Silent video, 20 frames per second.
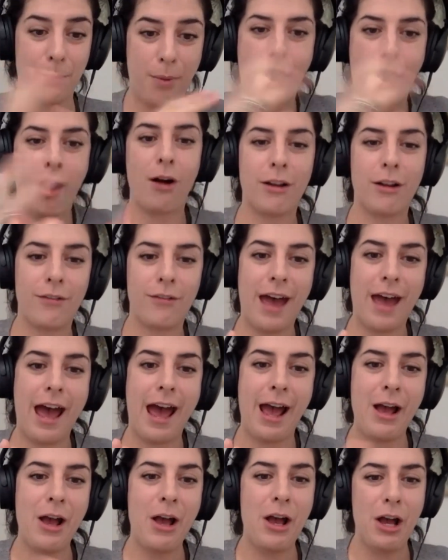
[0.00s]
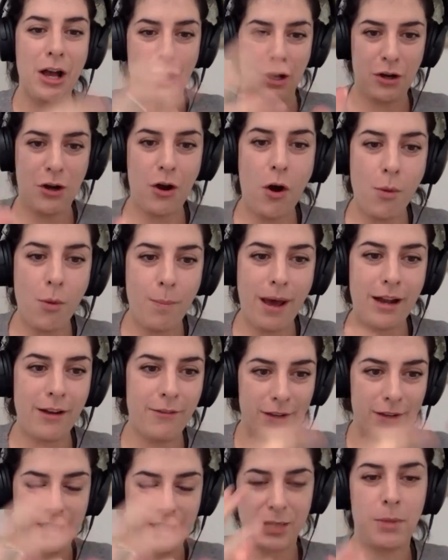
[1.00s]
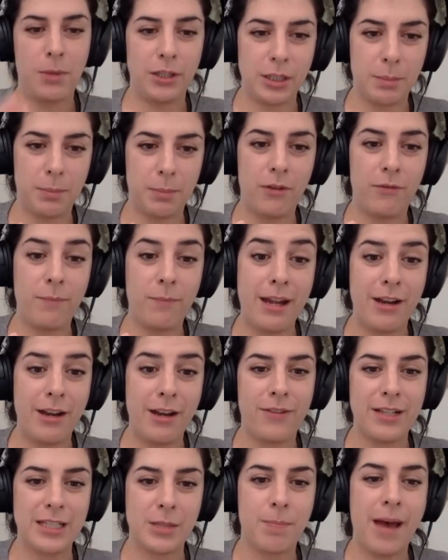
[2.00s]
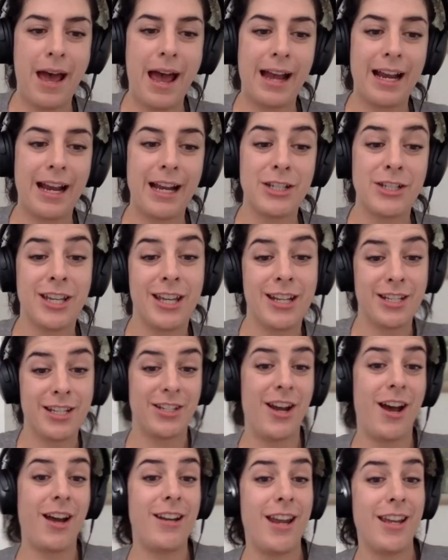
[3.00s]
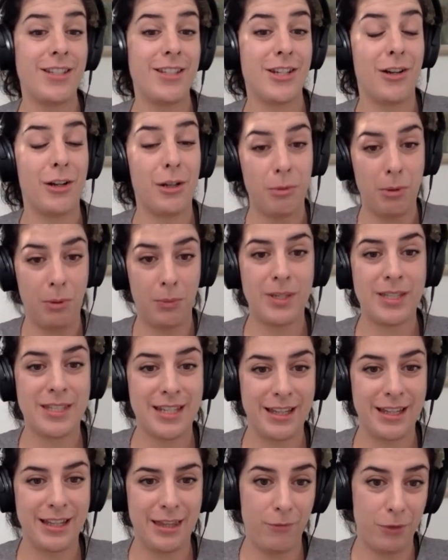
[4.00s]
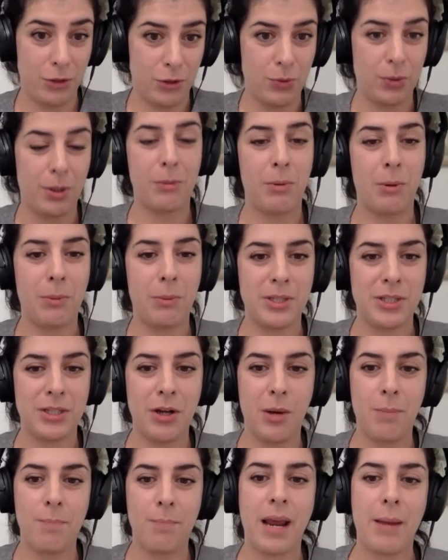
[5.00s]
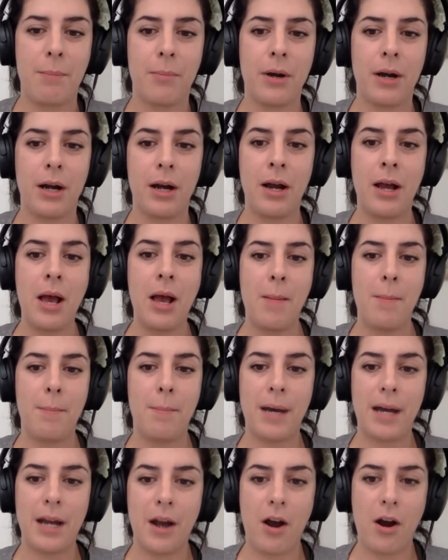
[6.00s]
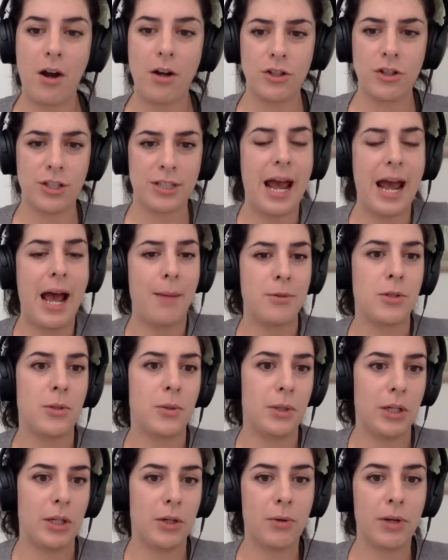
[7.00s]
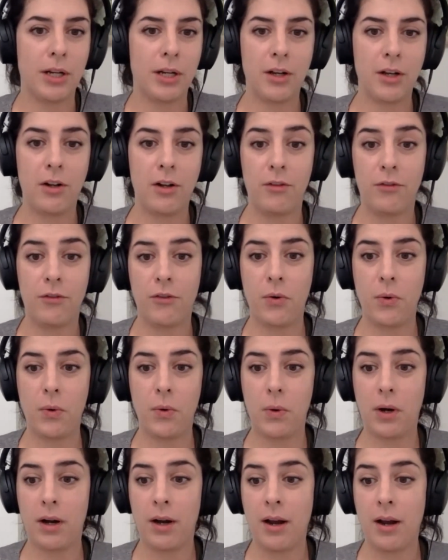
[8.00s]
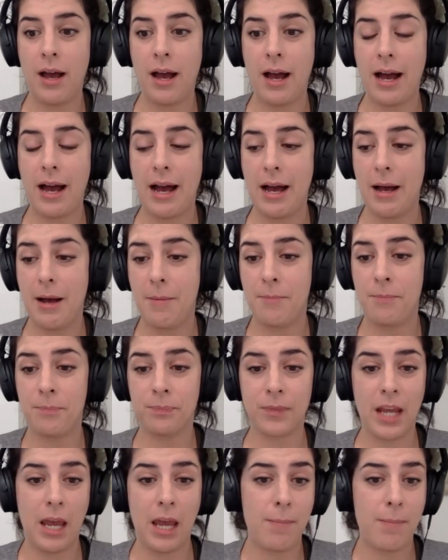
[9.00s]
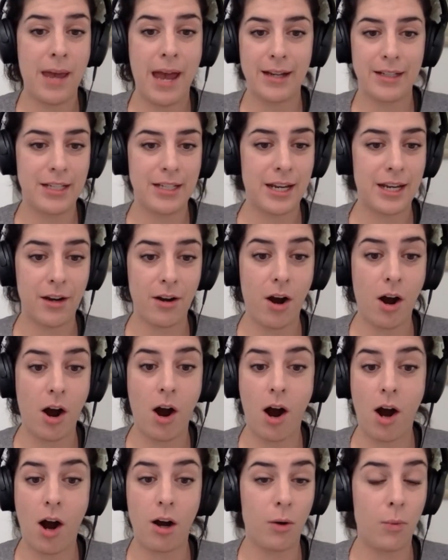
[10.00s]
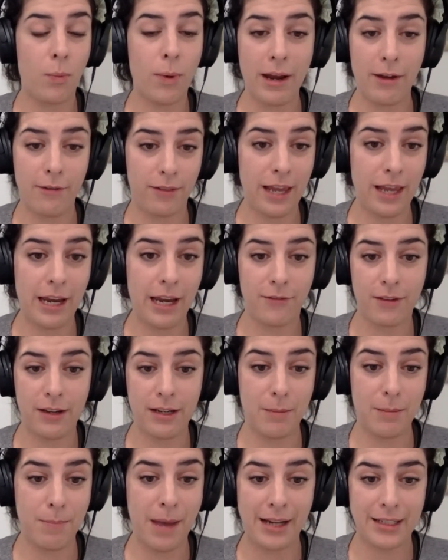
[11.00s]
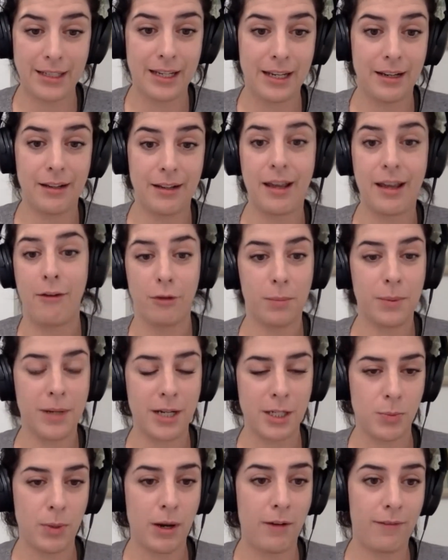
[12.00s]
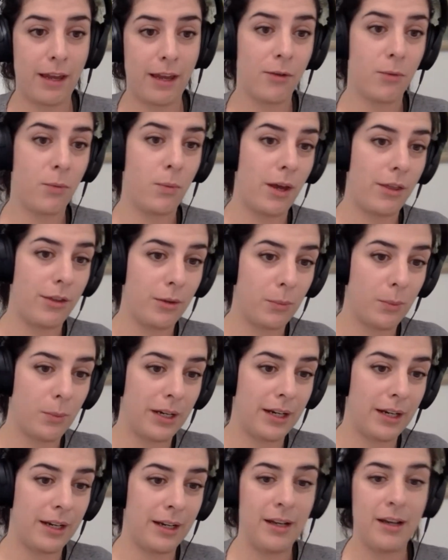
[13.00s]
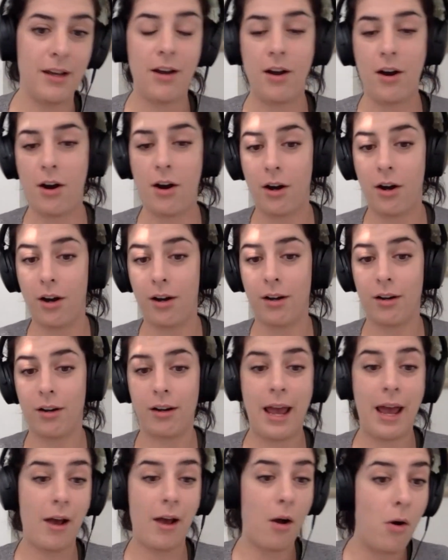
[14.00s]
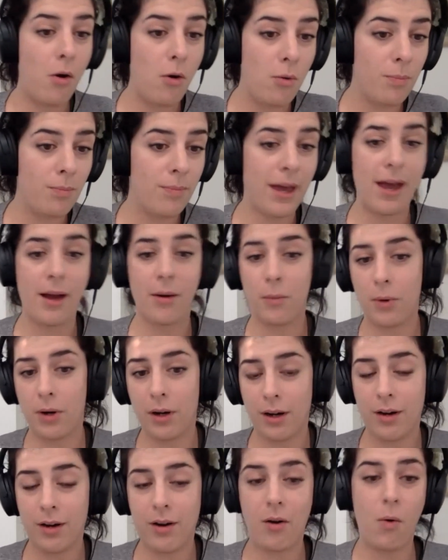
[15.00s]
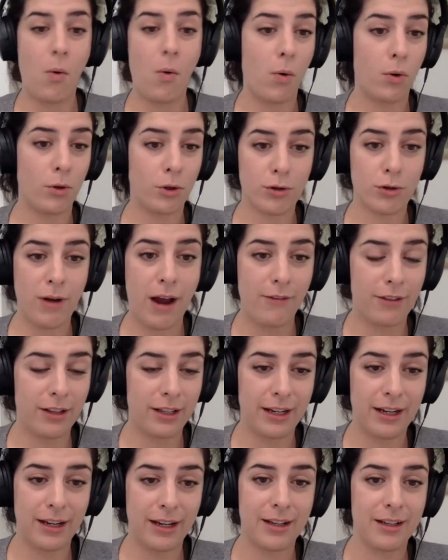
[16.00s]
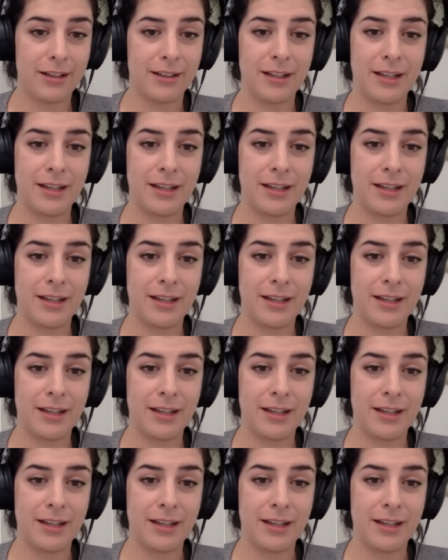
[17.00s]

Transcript: part of that co-benefits, multiple benefits package. That is not necessarily what we see in the inventory, what we see on paper, but are just absolutely critical for impacting our way of life and impacting everybody's way of life, whether we are at home, at work, or traveling.